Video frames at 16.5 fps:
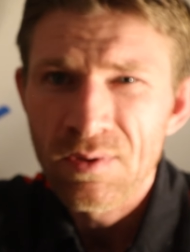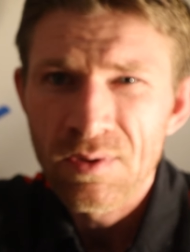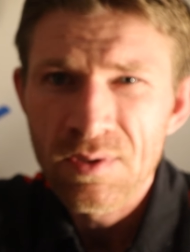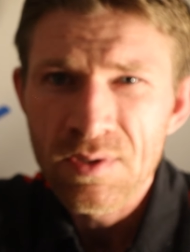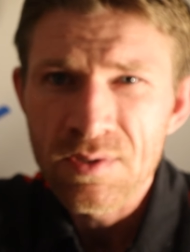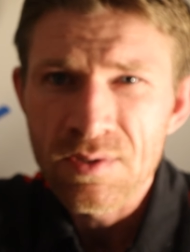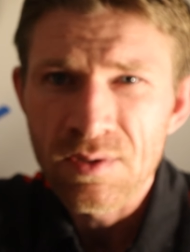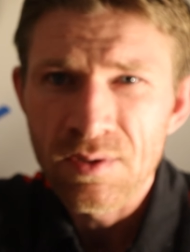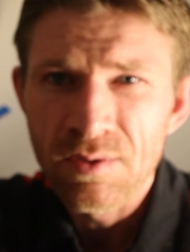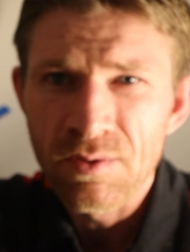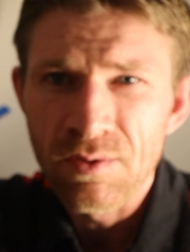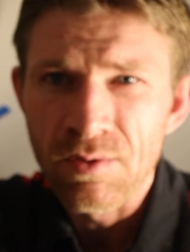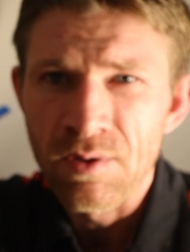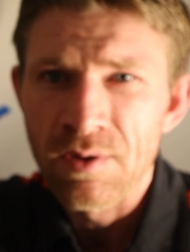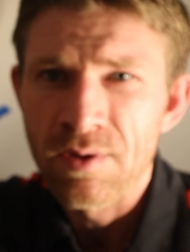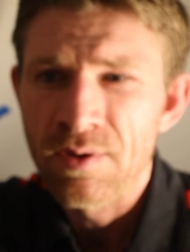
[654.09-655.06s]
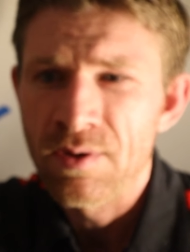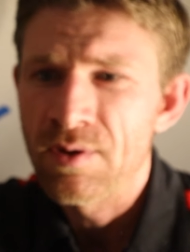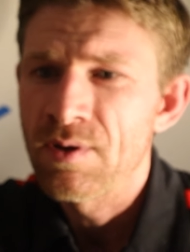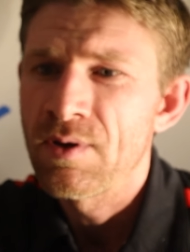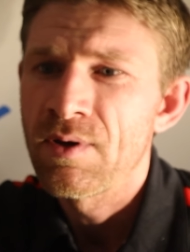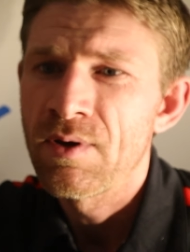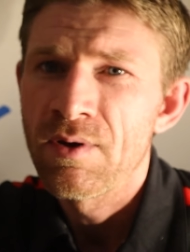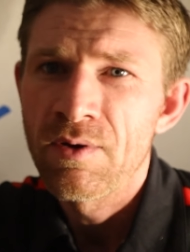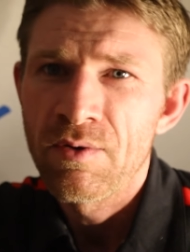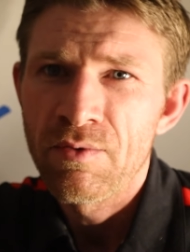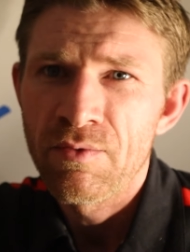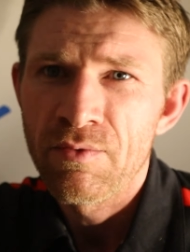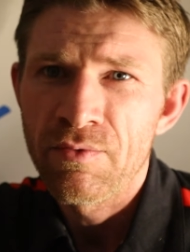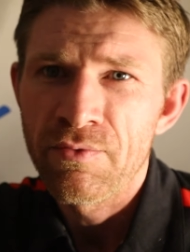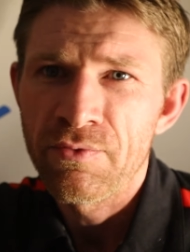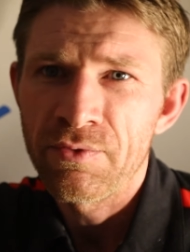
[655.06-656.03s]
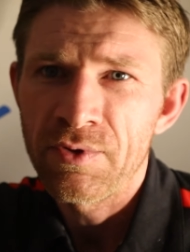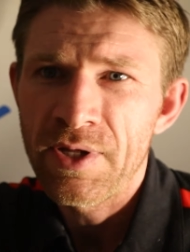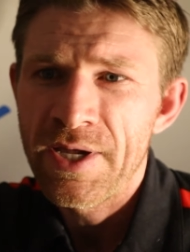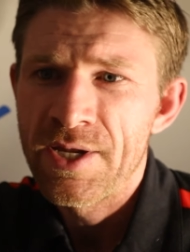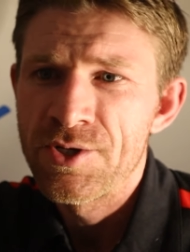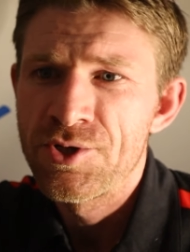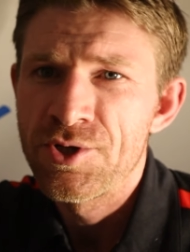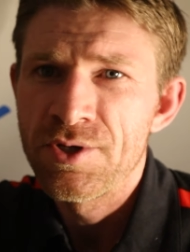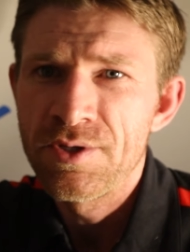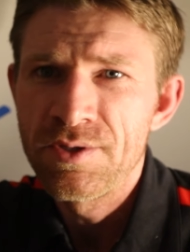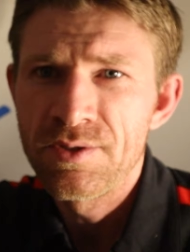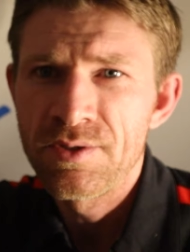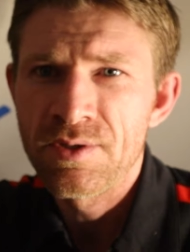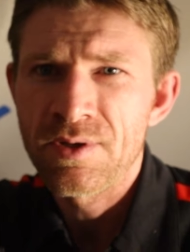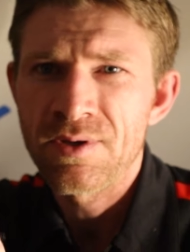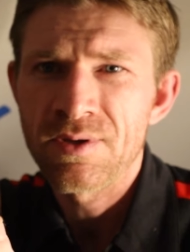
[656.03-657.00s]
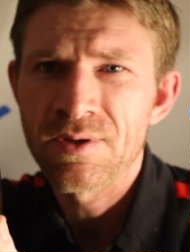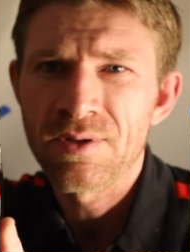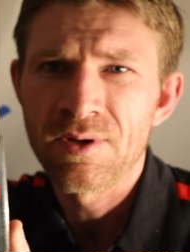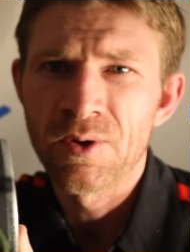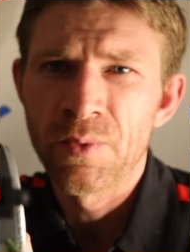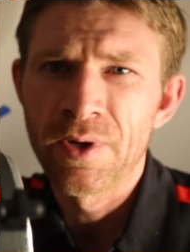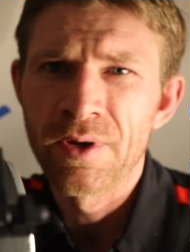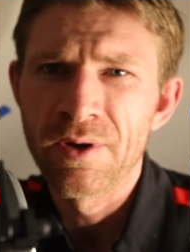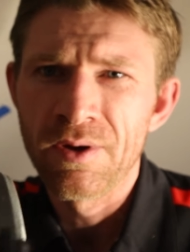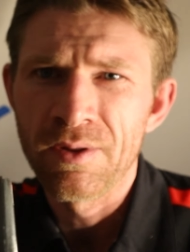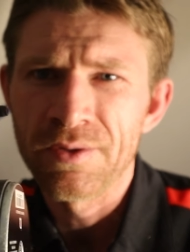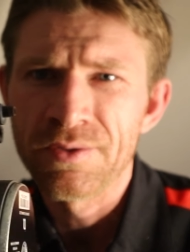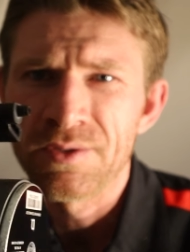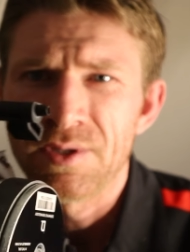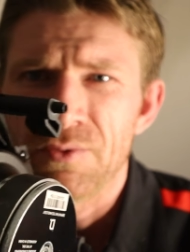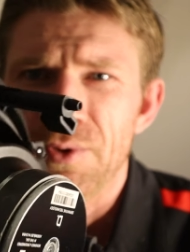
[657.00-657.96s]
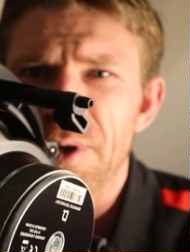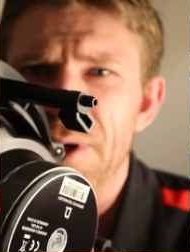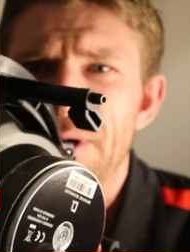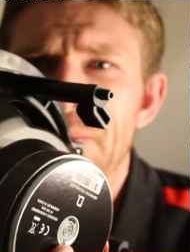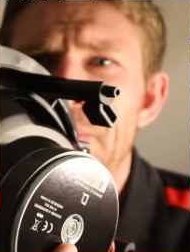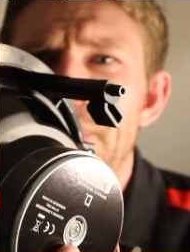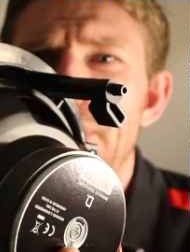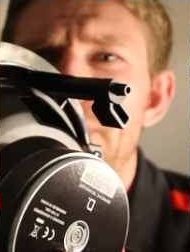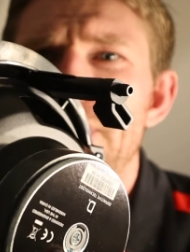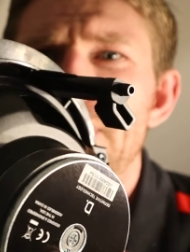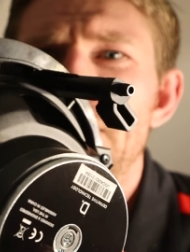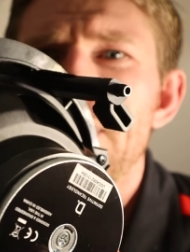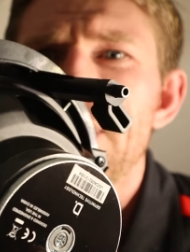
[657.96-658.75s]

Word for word: these little flanges. There we go. Let's see if we can get a better.